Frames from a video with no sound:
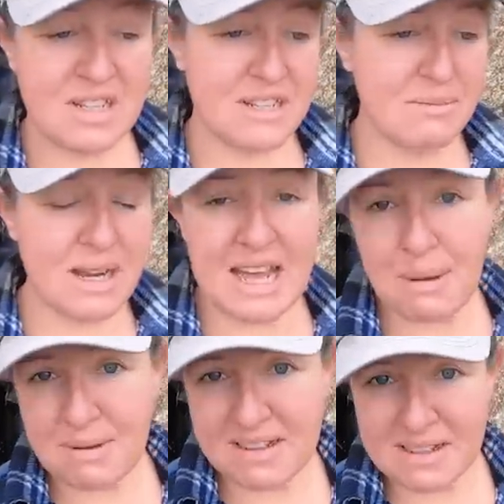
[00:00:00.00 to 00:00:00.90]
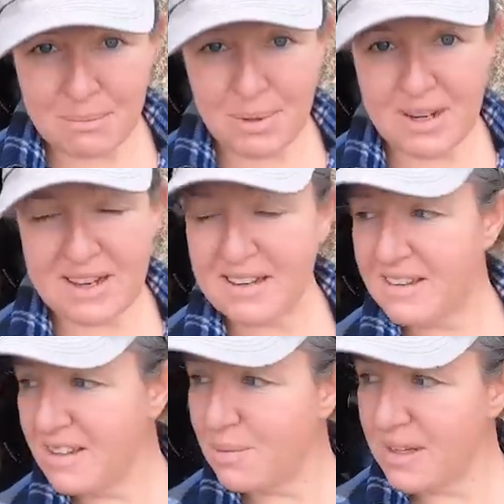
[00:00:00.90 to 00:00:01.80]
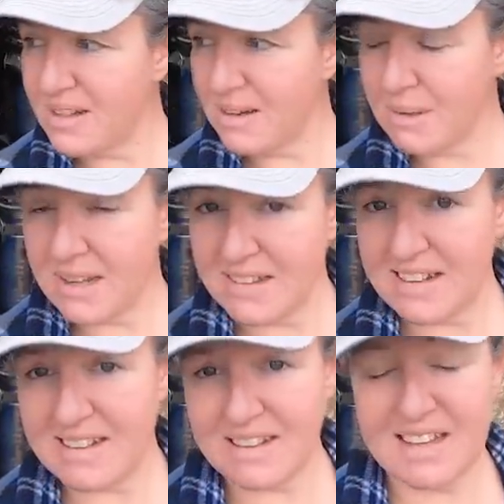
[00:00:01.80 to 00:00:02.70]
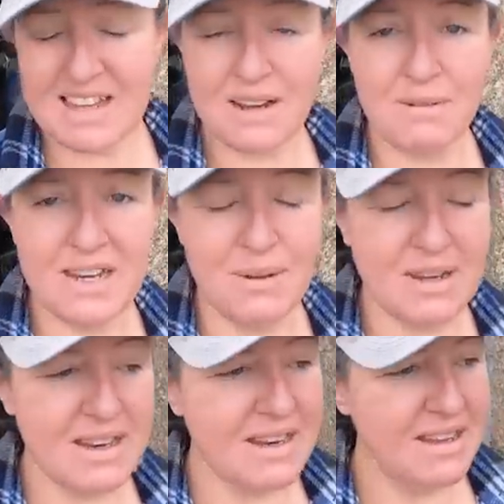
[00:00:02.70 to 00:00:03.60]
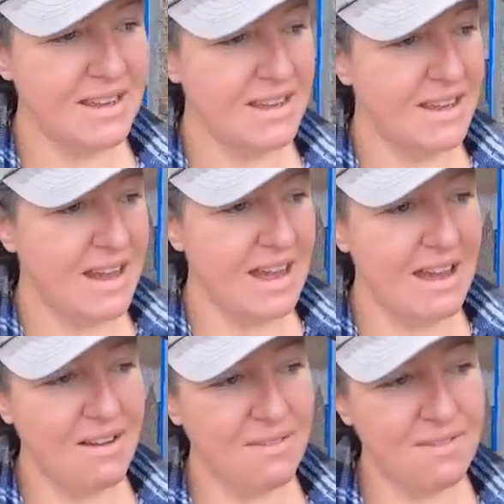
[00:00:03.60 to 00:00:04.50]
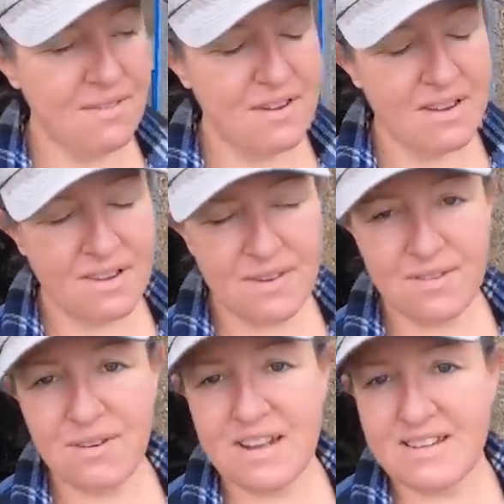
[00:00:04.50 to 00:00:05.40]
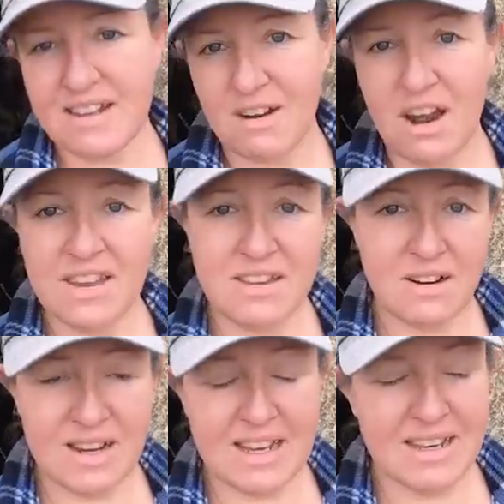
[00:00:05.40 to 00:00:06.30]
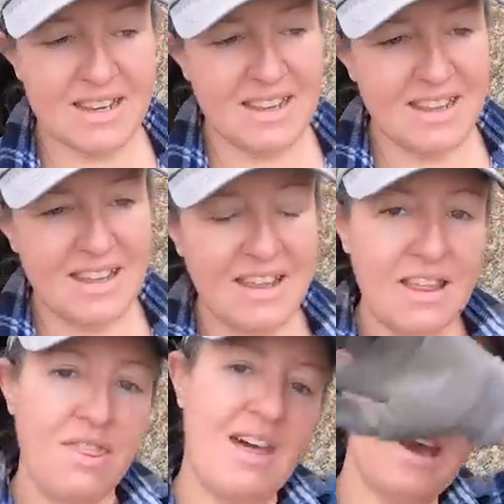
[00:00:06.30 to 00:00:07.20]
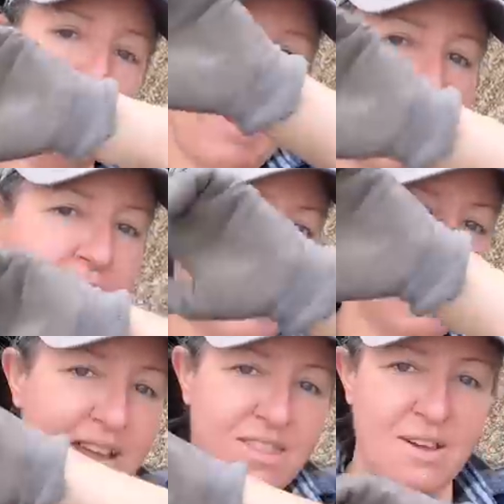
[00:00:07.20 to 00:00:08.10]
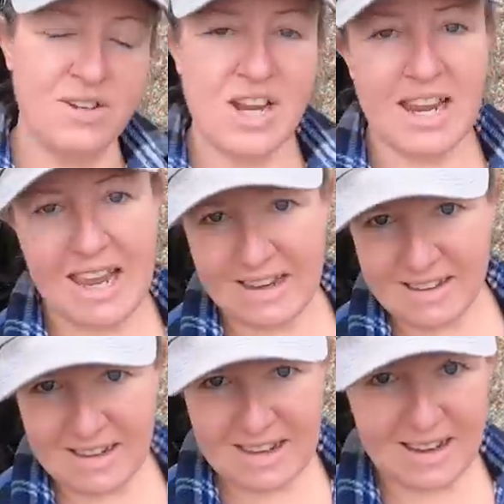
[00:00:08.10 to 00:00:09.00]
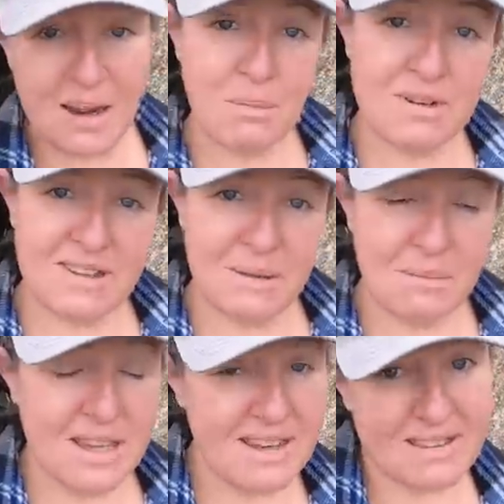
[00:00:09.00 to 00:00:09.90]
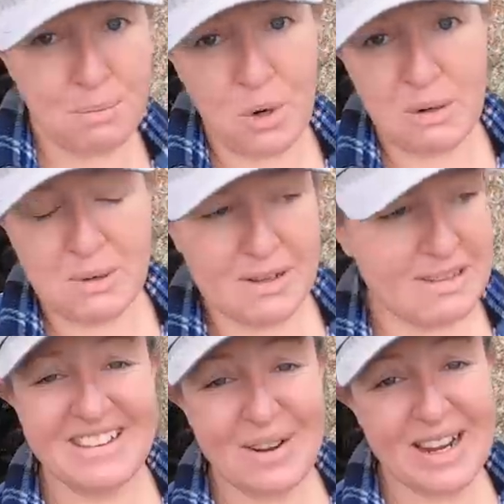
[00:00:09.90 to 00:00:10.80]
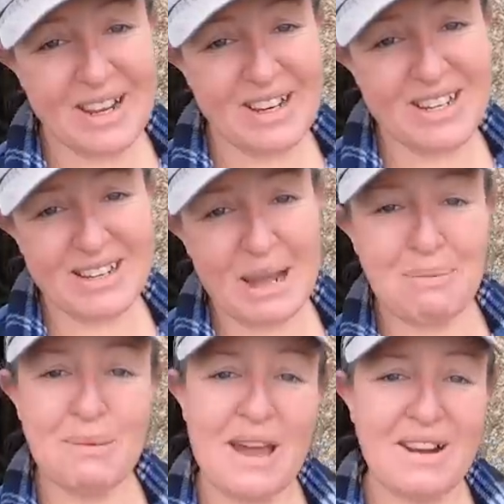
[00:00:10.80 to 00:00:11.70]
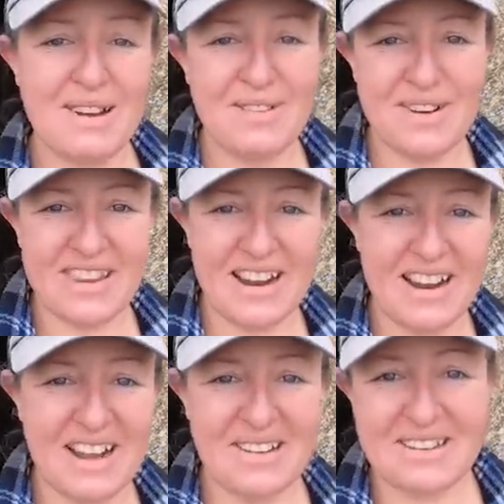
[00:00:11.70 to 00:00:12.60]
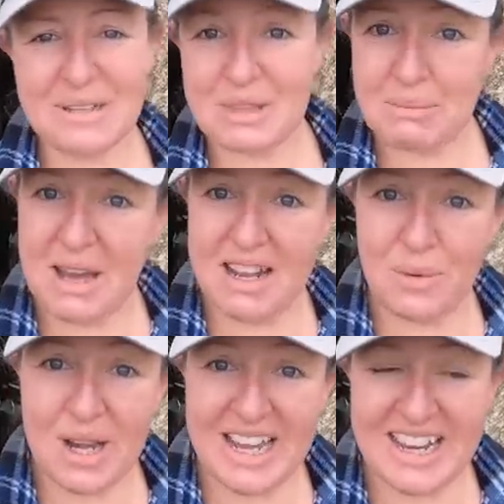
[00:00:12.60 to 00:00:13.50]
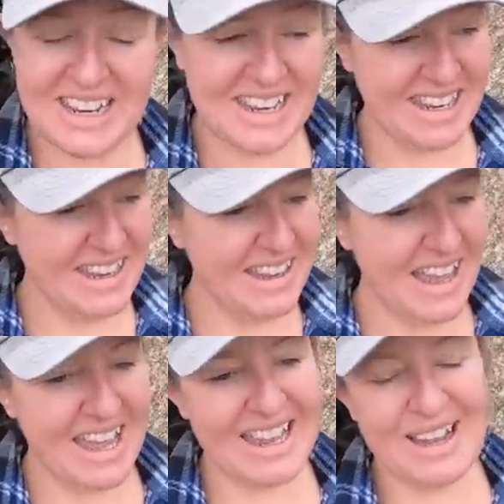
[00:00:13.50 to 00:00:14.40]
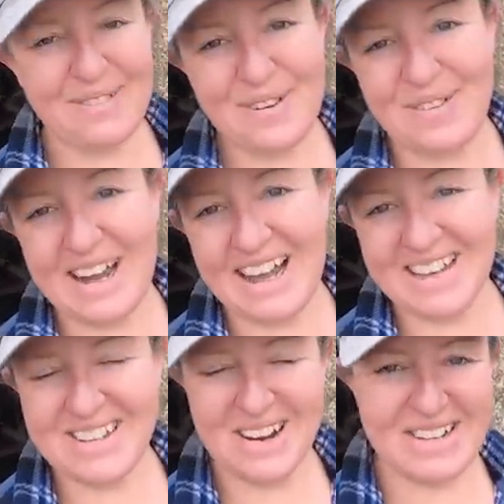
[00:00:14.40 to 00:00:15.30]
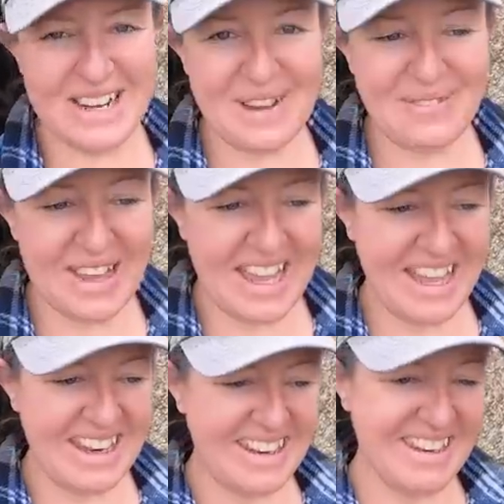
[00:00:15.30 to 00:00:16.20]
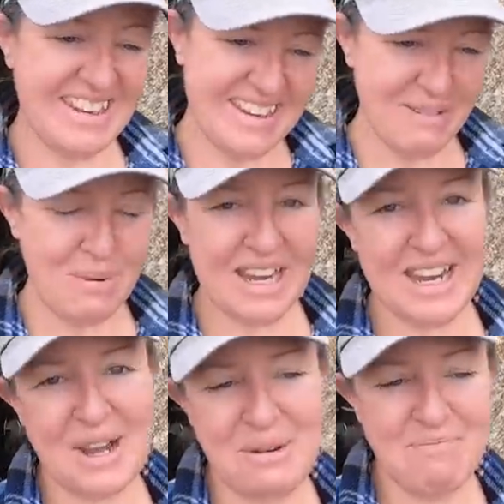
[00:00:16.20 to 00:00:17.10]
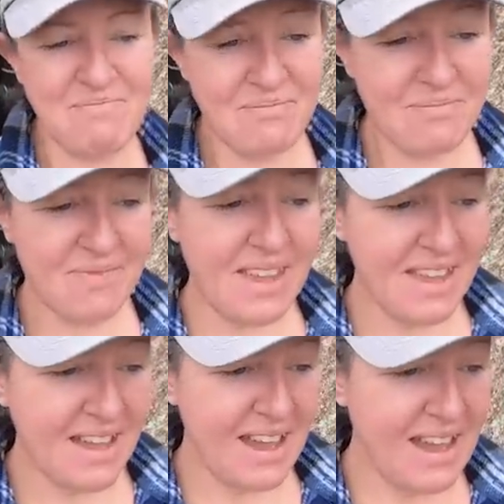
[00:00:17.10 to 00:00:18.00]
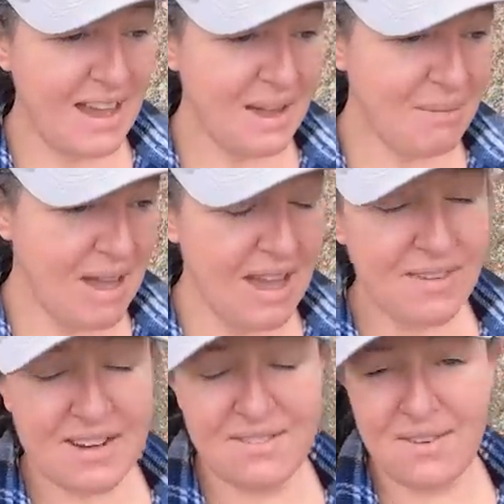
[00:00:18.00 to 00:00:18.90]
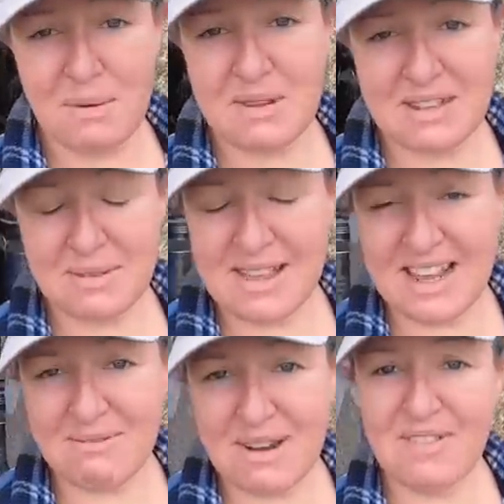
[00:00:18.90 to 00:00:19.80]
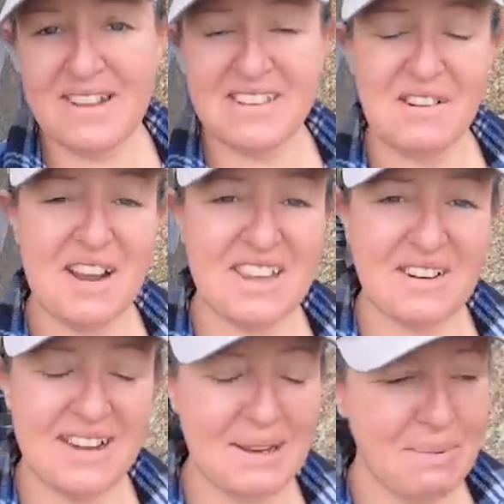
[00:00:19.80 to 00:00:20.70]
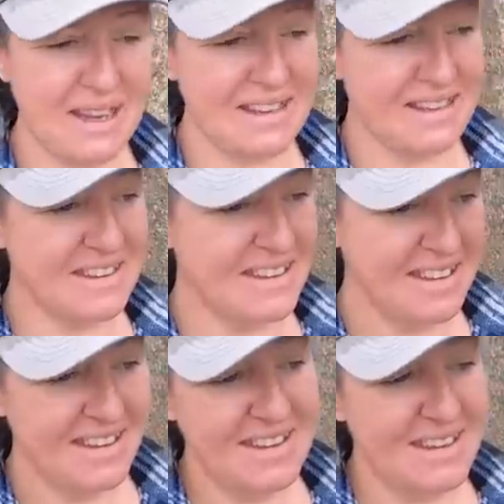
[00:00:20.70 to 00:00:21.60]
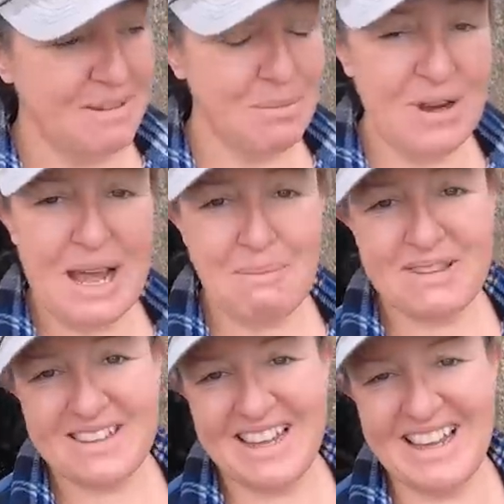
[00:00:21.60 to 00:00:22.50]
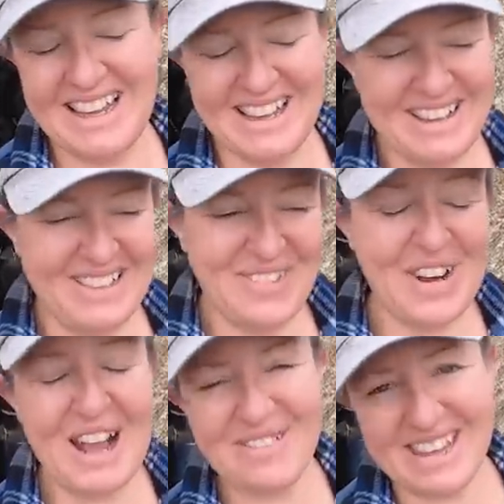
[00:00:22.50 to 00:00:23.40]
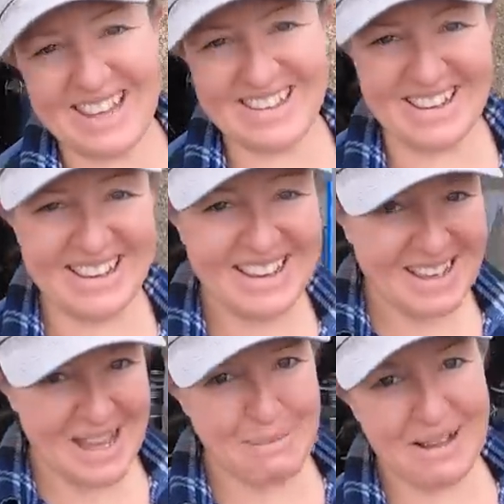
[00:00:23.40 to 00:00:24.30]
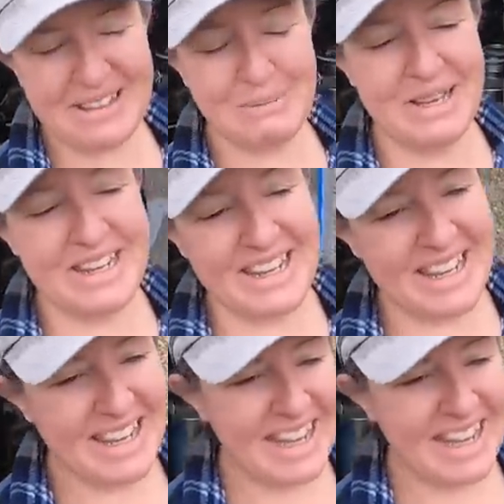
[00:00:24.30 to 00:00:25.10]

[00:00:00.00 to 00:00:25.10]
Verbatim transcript: which might happen at some point this winter because it is looking like a rainy one, I have a few friends that are on the grid. That battery, though gigantic and cumbersome, it is portable. So I could schlep the battery over to their house with a bottle of wine, hang out for a while, charge it up, and bring it home. I haven't confirmed this with any of my friends that are on the grid, but perhaps perhaps that's a possibility.